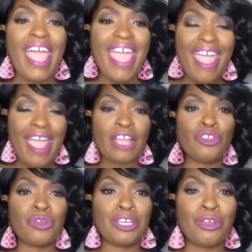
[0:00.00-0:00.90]
And
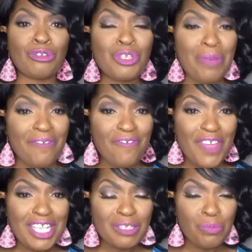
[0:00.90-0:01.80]
you can go to my
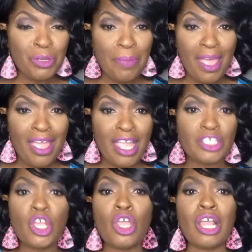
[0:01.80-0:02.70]
Facebook page,